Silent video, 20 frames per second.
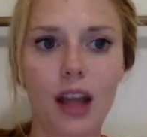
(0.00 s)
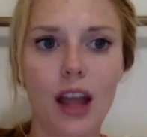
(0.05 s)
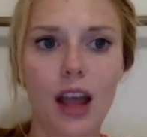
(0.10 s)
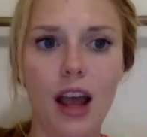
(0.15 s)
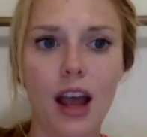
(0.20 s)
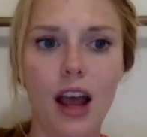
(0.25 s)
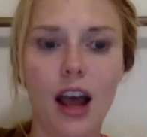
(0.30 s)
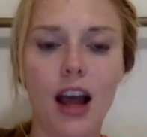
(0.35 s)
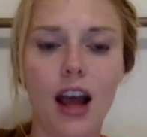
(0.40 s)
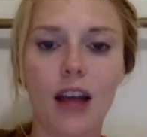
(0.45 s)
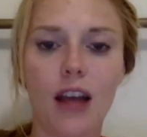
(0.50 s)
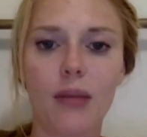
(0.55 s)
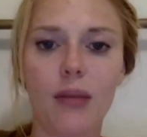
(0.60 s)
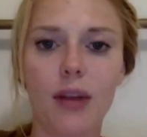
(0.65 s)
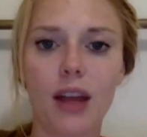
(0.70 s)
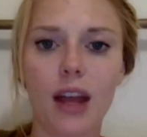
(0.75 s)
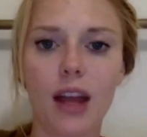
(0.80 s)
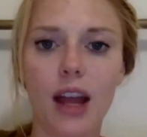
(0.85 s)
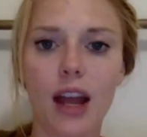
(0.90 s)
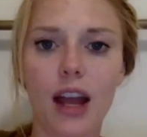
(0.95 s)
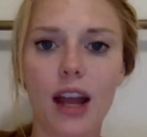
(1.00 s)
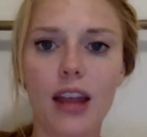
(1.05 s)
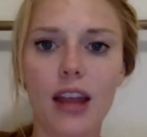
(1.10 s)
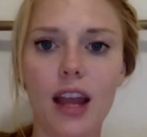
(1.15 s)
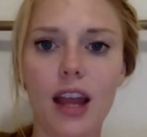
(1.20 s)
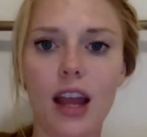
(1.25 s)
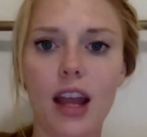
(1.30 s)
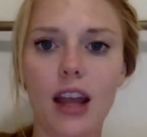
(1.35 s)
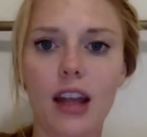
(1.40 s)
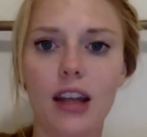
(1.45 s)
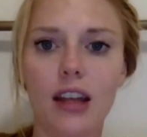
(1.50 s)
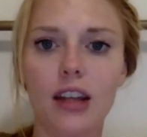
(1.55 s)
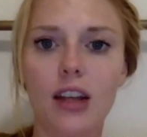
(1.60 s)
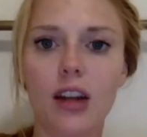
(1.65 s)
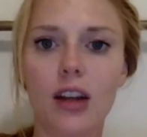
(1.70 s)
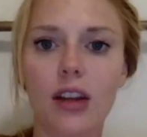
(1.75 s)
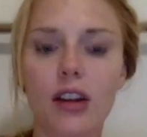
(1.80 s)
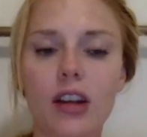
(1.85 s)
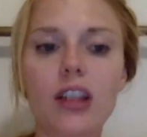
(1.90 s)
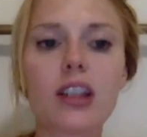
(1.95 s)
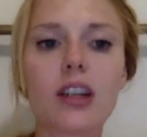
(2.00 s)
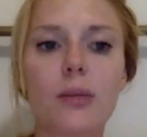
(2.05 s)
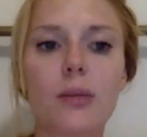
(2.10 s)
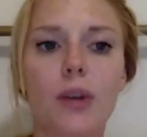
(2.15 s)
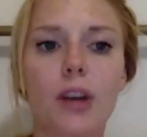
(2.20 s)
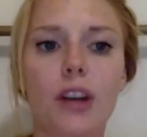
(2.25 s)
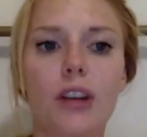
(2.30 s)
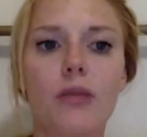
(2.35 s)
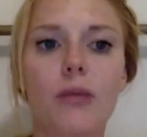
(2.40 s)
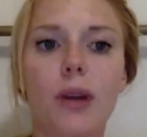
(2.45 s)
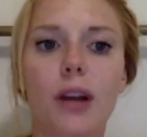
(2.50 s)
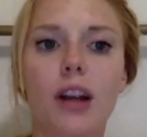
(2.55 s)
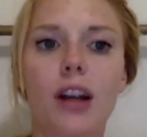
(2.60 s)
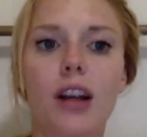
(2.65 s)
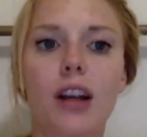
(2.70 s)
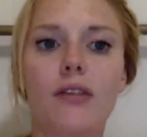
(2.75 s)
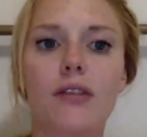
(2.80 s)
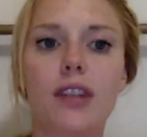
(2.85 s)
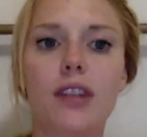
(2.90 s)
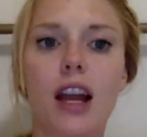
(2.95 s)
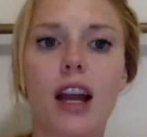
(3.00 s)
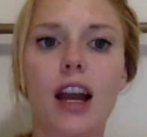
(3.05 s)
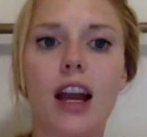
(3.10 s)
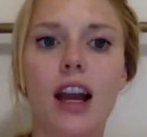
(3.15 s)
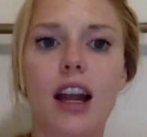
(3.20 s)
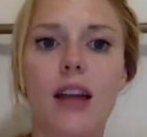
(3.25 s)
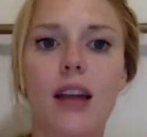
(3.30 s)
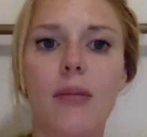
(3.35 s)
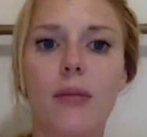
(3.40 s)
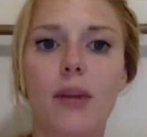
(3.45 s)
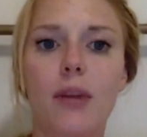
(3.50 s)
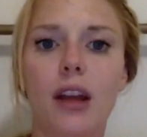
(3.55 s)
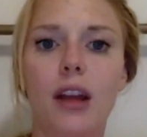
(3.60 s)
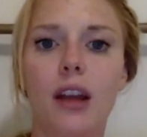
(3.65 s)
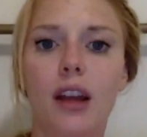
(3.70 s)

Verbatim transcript: Mm-hmm. Um, and then, you know, there is a brief period of time.